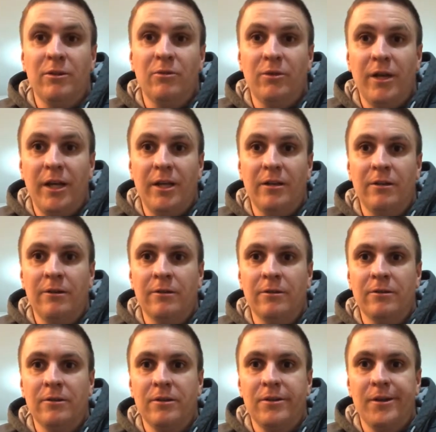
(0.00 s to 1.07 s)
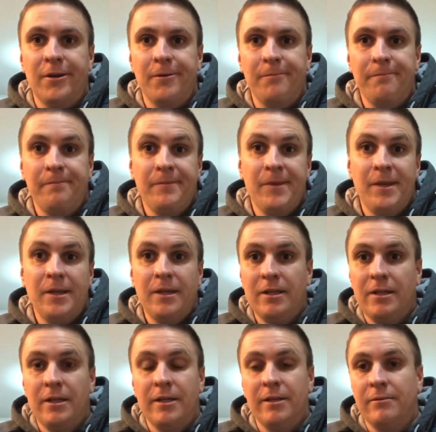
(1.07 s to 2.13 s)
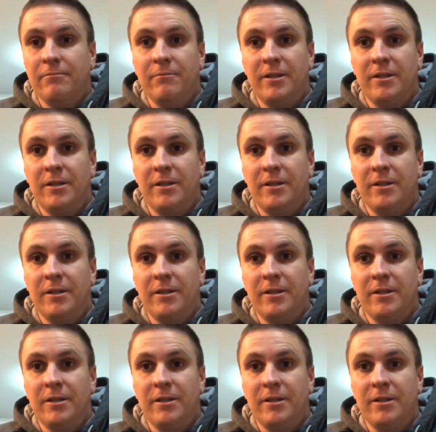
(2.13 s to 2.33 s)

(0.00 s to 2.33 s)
good handle on. So yeah,